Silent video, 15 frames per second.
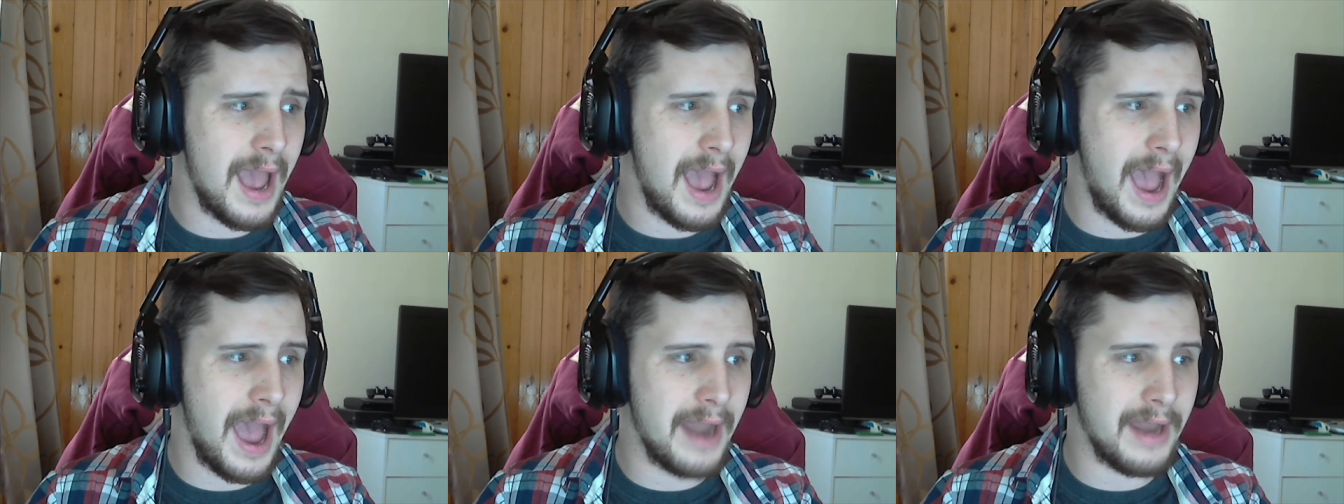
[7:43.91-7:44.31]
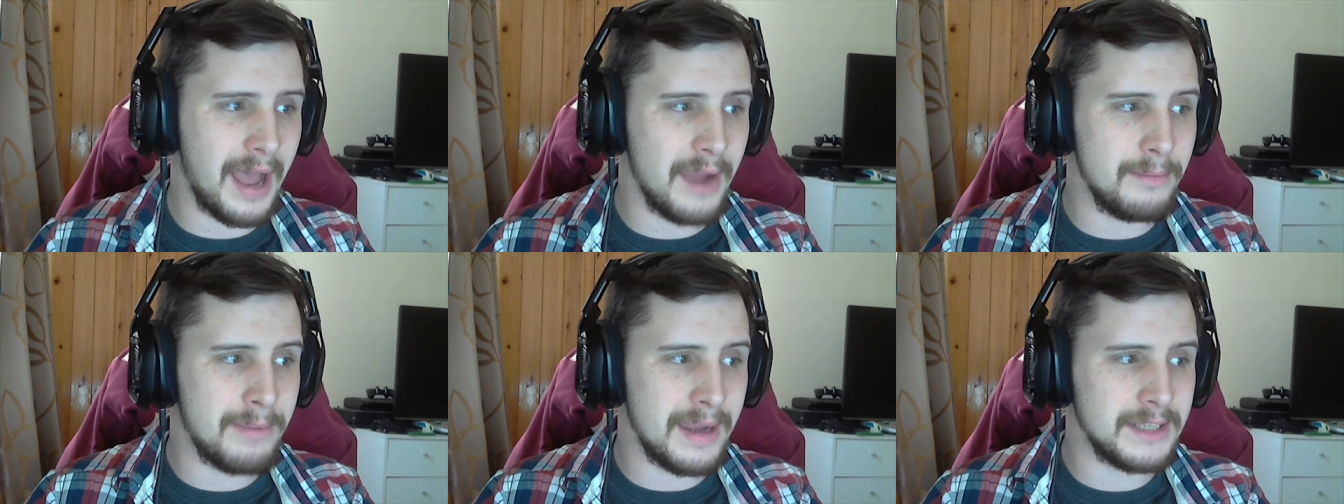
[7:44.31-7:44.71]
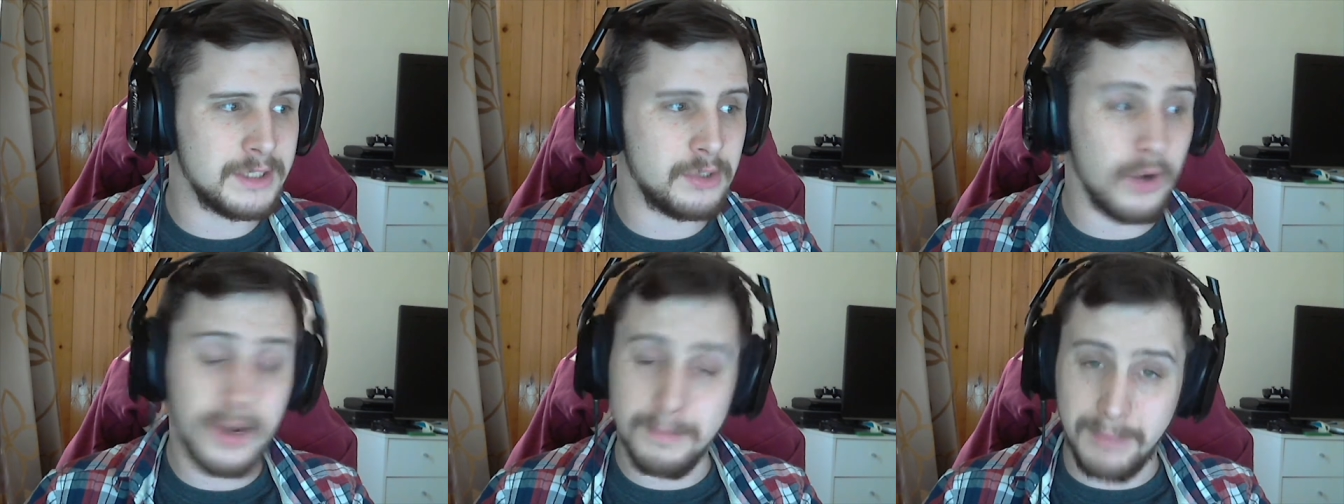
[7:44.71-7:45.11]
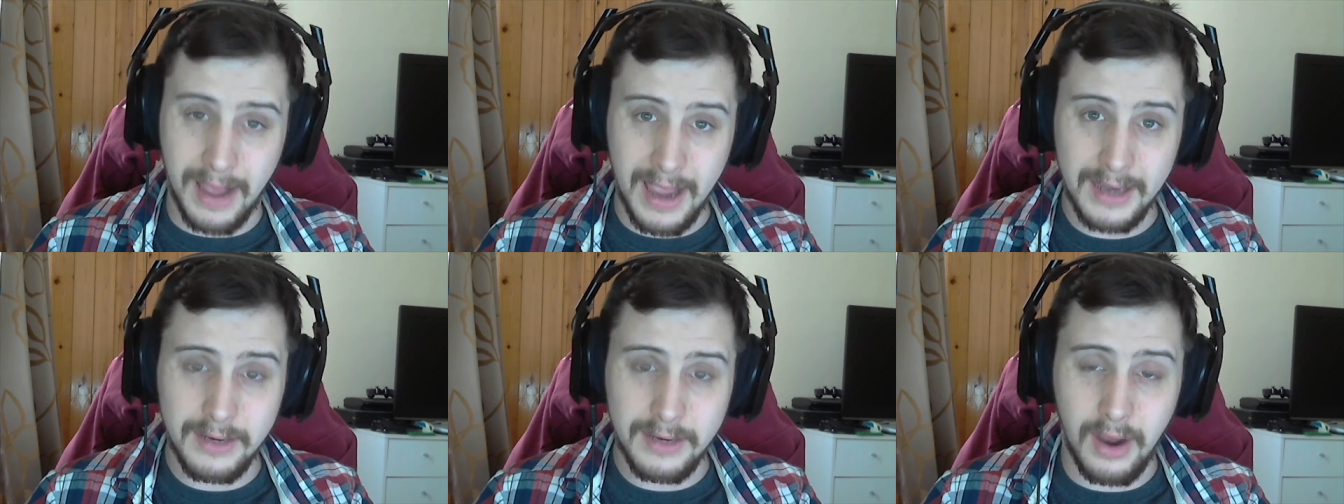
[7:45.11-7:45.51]
and I basically got it
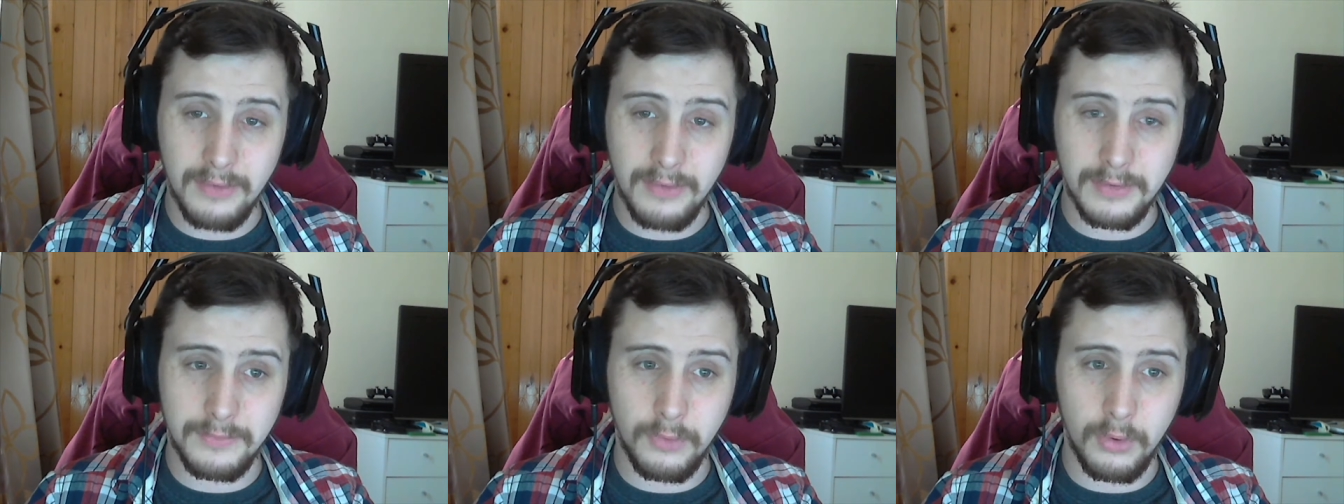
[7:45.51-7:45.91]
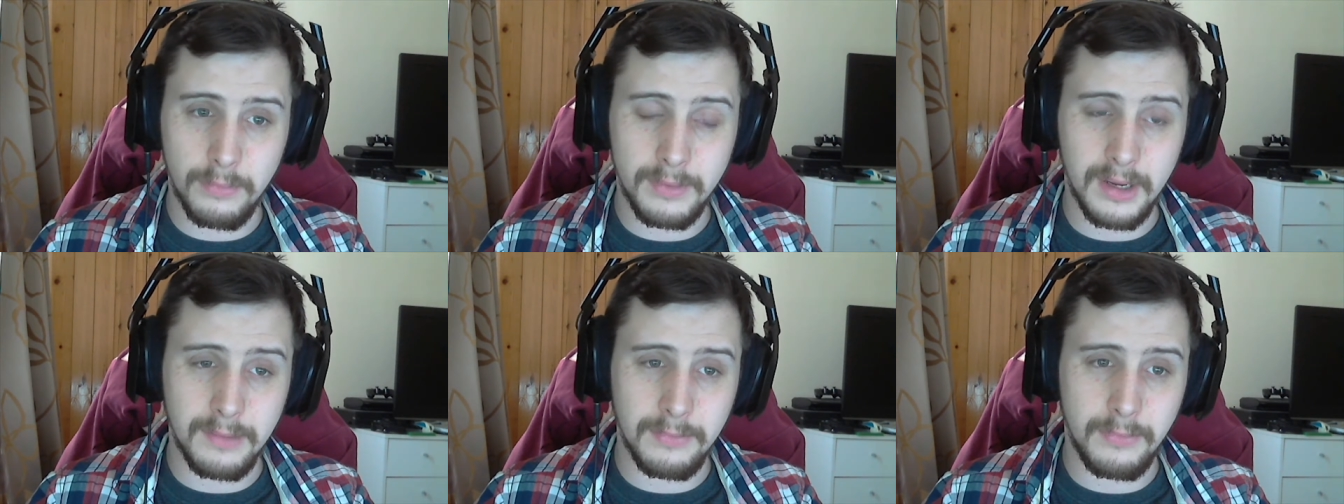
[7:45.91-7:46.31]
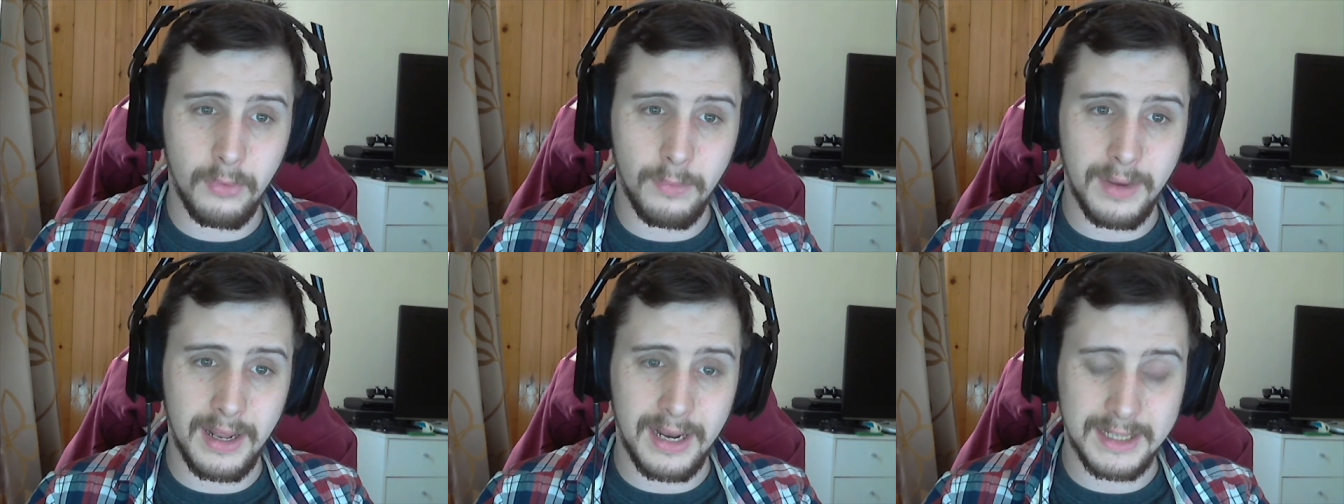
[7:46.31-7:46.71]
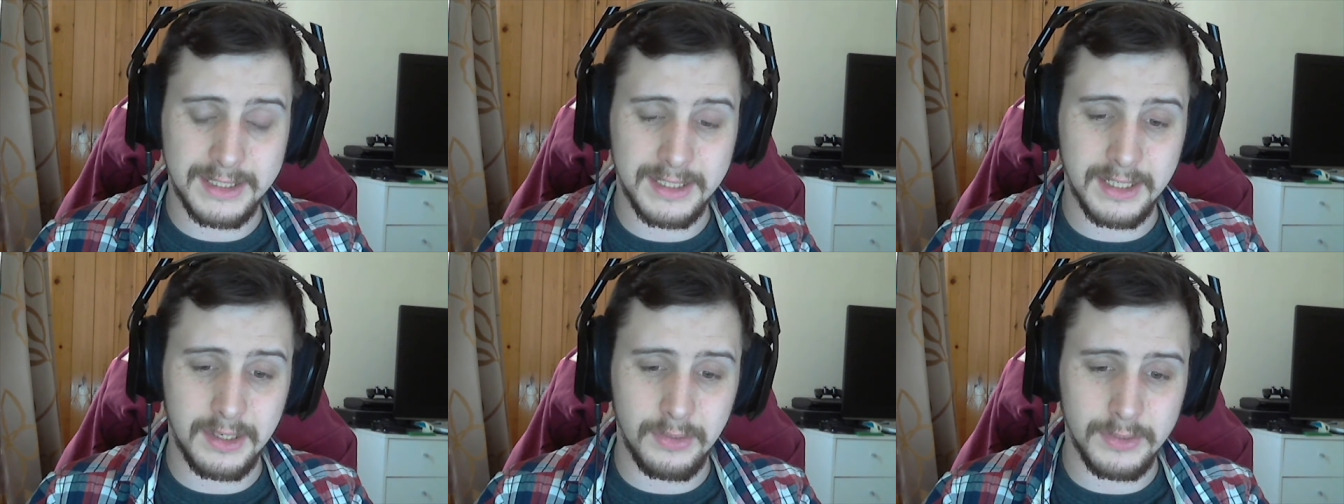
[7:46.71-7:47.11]
back after four, you know, before when I actually
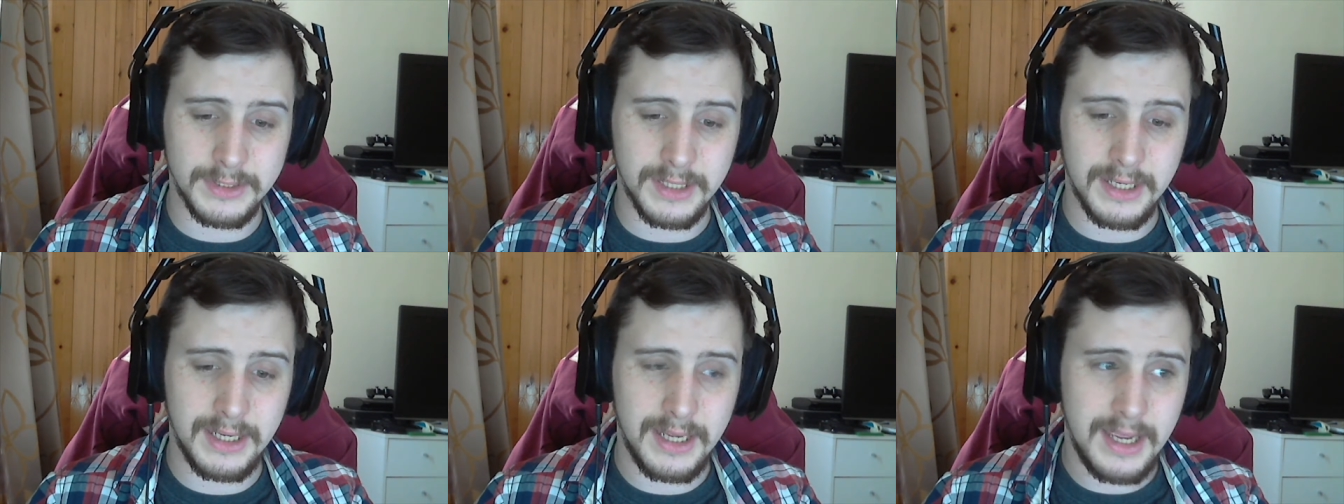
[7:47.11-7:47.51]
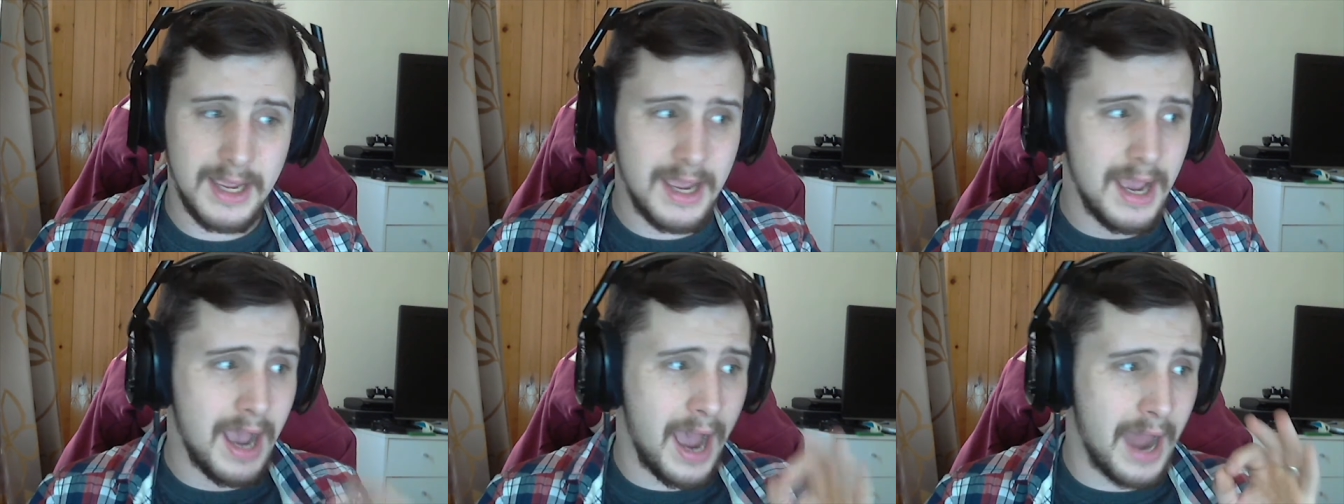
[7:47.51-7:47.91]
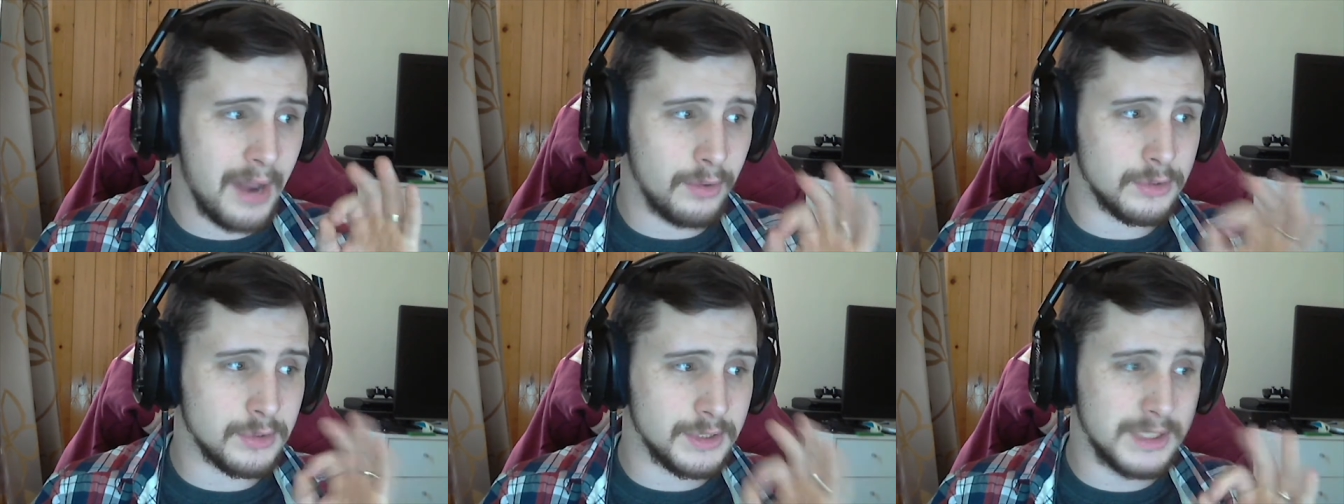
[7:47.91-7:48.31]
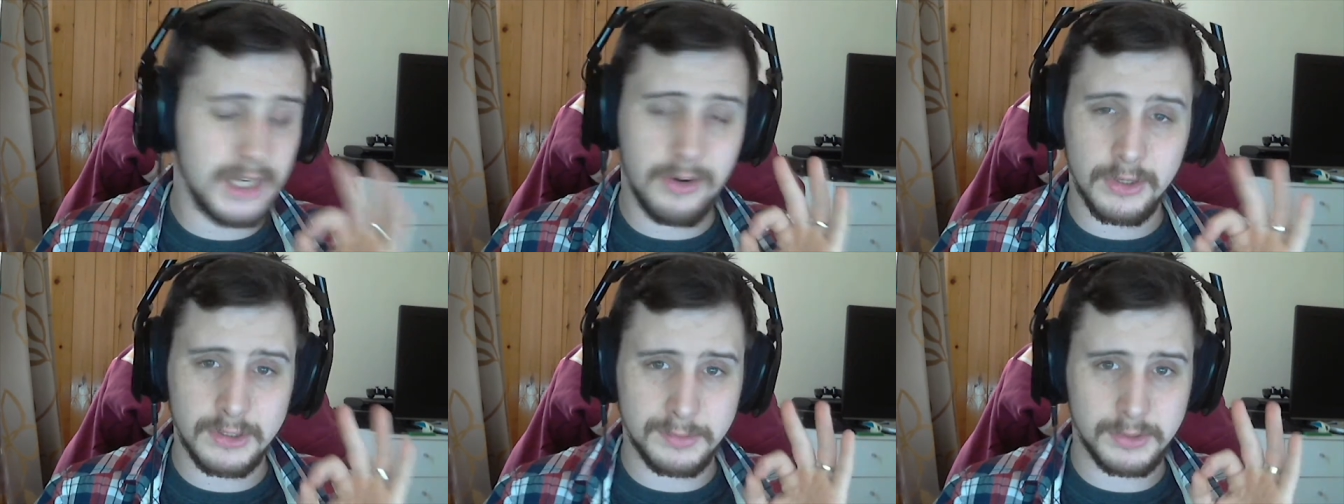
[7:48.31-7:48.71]
did lose it, and I was on
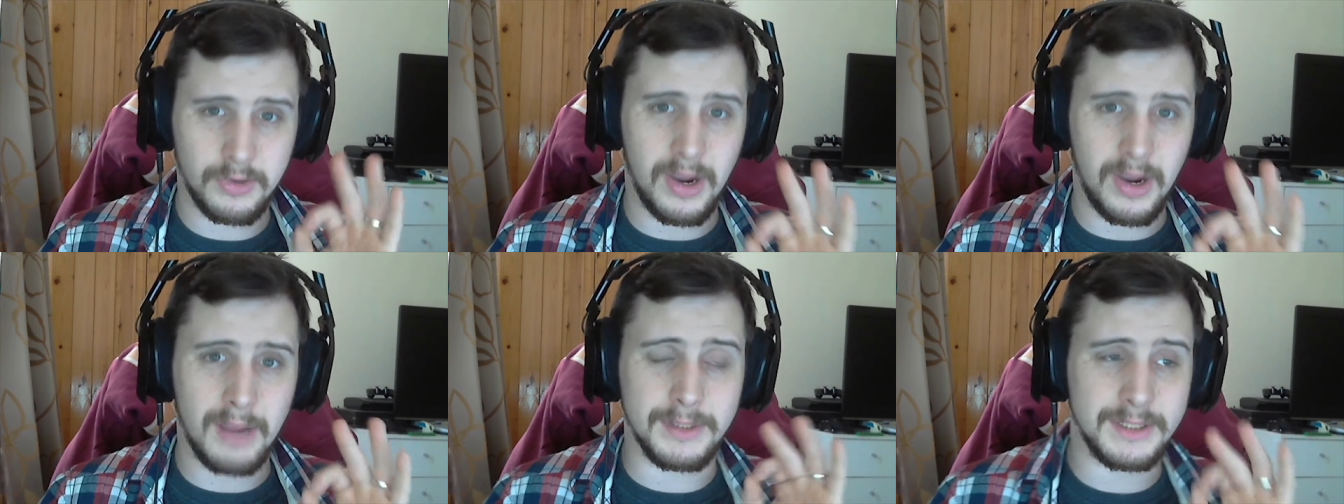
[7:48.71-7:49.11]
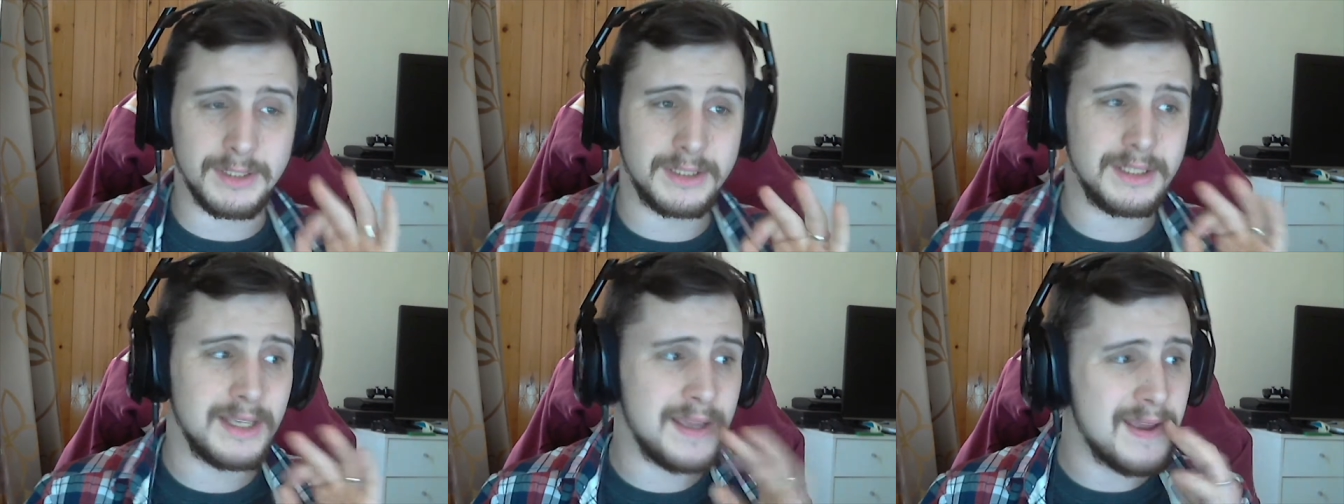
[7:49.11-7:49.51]
zero subscribers.